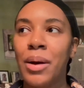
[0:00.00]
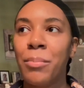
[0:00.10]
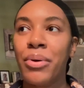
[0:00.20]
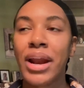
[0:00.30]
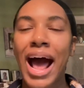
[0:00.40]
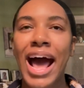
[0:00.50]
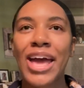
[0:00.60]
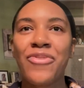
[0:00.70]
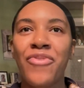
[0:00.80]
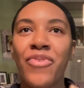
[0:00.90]
But
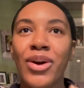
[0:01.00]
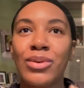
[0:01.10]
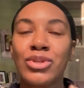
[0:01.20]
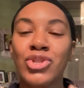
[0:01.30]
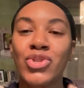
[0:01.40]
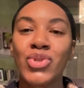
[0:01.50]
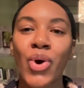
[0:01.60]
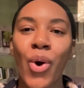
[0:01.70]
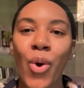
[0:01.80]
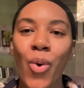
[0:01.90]
I felt
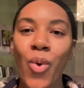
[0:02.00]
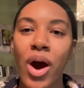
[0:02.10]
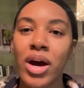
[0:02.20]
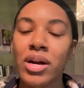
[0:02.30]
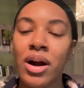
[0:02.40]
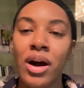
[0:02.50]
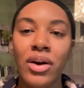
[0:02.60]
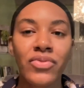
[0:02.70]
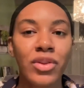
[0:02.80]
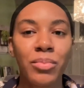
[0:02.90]
so
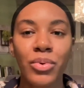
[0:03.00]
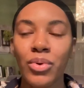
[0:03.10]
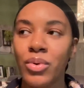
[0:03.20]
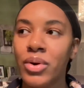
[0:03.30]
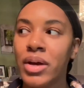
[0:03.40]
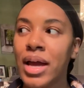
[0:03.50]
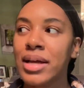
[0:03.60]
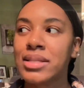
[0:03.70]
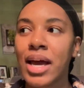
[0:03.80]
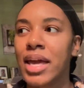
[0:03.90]
uncomfortable.
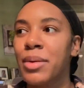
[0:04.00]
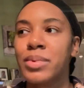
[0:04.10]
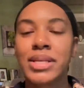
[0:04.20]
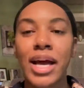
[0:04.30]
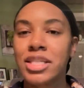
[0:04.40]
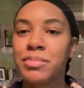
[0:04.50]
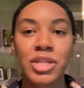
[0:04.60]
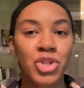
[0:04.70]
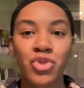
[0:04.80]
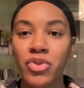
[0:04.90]
It's like he was asking me
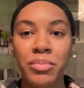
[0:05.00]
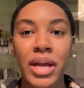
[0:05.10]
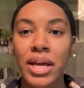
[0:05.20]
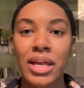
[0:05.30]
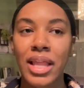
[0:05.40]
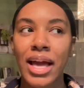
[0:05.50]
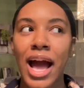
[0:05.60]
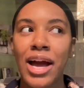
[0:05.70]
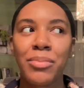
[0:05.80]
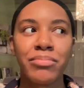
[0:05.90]
to strip naked. Like,
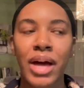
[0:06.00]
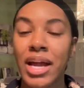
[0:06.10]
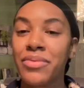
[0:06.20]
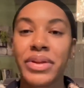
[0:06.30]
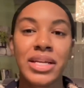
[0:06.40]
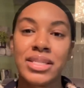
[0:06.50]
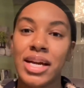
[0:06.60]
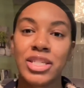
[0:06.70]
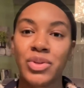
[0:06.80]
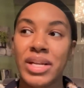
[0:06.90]
I'm not even
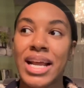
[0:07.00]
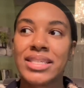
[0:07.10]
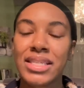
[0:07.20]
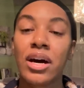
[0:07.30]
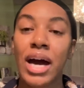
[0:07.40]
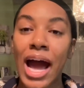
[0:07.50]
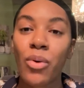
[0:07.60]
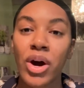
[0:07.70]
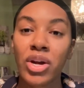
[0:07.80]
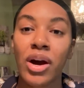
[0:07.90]
exaggerating. That's
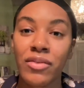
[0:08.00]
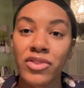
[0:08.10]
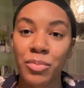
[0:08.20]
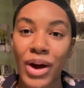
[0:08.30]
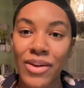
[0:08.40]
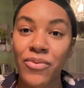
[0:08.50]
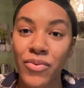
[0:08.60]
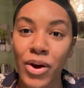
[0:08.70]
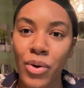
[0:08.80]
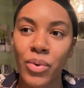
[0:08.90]
how uncomfortable I
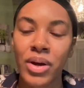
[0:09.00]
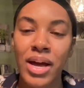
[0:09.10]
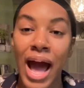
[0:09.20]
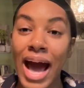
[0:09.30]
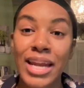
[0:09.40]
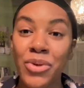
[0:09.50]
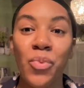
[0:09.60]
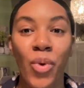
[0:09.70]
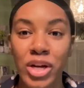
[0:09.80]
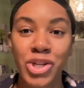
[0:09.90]
felt. I
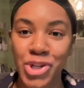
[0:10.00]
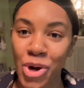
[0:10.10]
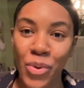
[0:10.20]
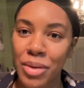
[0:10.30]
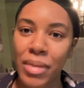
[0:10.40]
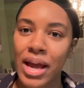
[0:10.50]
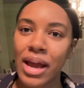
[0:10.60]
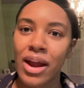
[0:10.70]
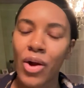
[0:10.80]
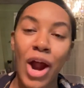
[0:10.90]
didn't want to show him my
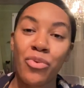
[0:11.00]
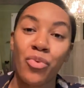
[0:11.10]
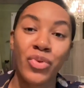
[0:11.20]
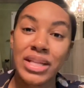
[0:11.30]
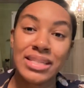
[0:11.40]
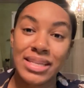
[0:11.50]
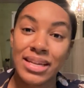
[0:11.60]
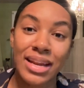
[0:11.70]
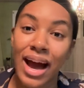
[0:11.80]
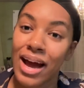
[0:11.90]
hair. I really did
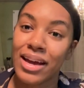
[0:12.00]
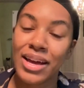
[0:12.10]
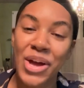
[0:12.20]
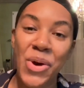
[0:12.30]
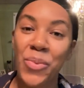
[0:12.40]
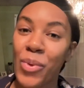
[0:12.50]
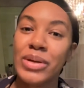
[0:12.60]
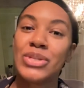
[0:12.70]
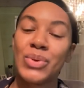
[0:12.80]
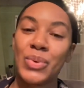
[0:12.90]
not
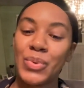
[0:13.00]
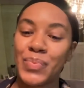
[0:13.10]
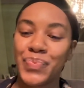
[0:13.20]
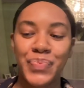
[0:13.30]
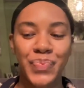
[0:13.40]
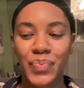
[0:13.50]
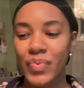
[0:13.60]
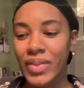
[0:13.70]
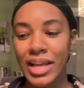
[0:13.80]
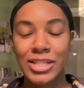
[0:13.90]
want to.
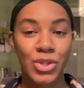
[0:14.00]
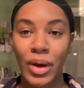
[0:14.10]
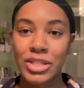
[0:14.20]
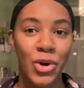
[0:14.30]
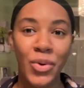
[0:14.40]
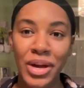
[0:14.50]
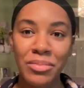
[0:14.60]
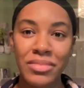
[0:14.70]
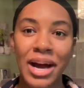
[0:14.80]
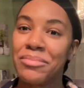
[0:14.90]
So I told
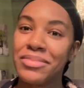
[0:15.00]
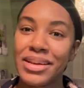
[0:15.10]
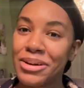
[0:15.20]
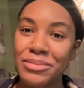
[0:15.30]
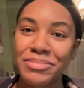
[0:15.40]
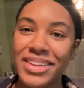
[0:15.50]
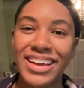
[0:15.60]
him, nope.